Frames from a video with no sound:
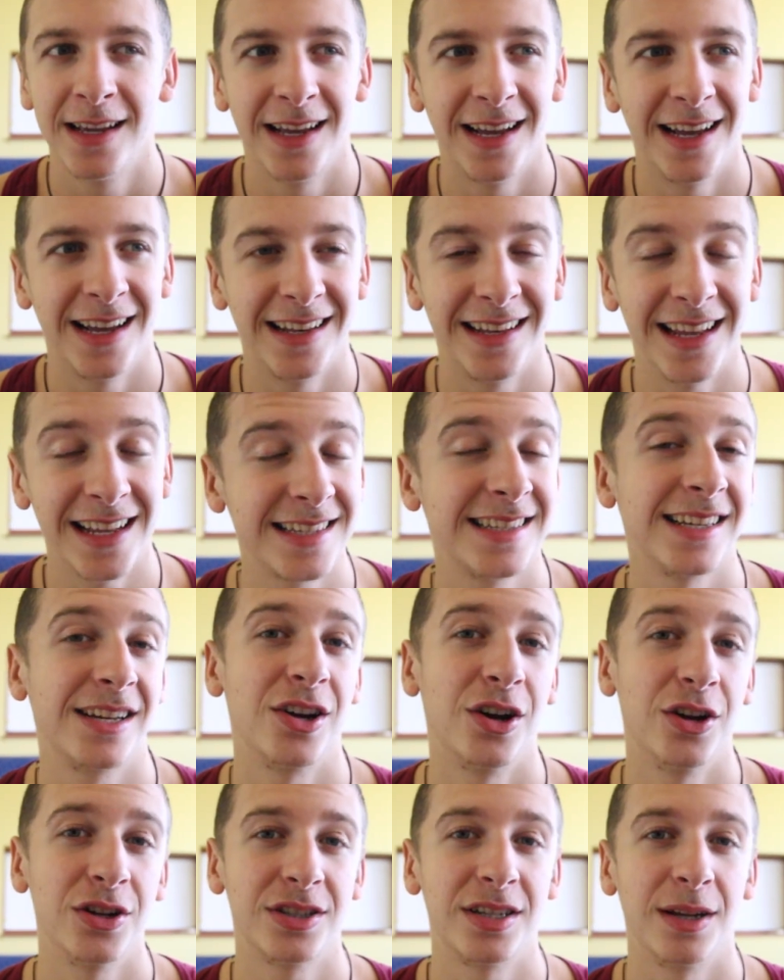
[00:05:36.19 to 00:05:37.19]
uh, that's the
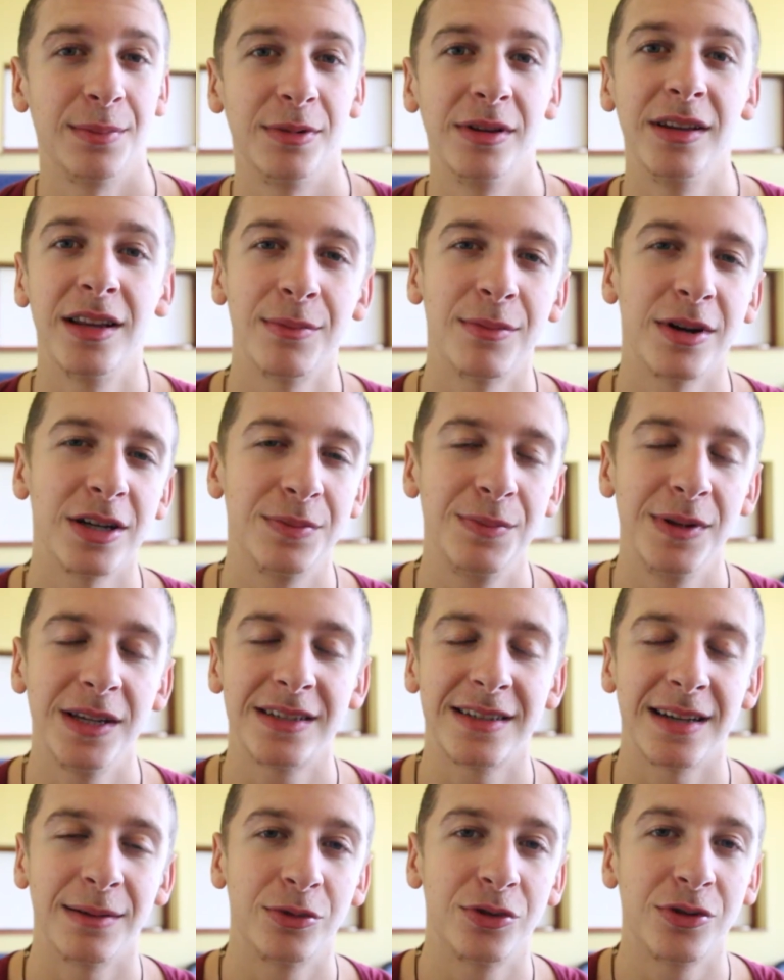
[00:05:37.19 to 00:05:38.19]
concept there must be
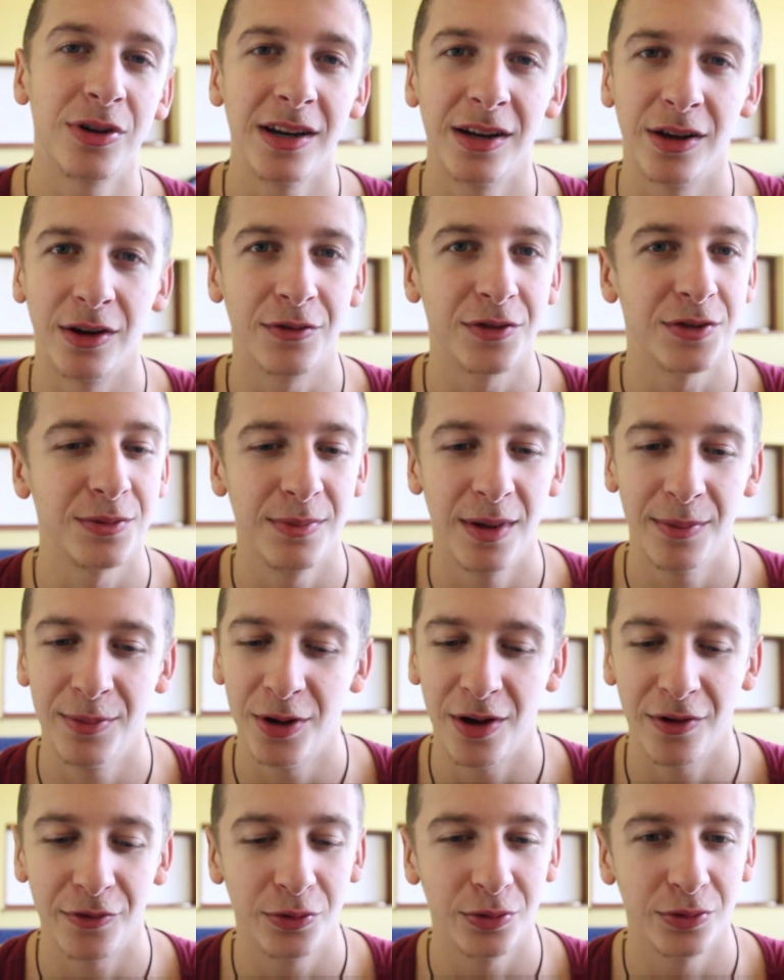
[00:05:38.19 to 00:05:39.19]
some trade-offs
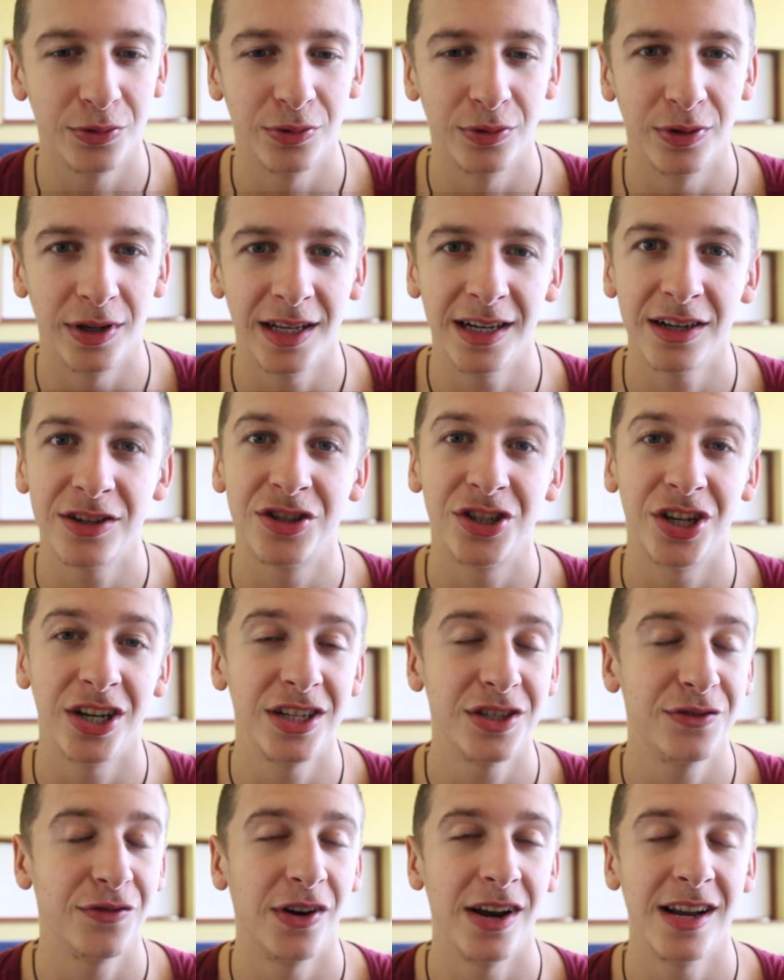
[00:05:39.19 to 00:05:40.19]
maybe you have to either
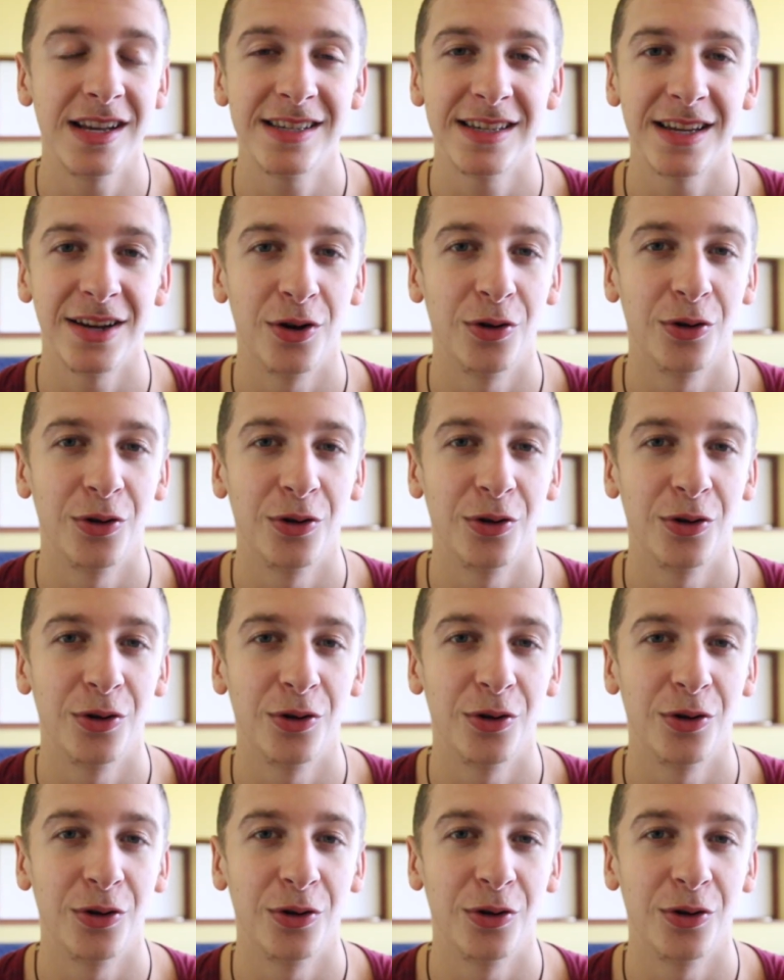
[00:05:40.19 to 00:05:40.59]
change friends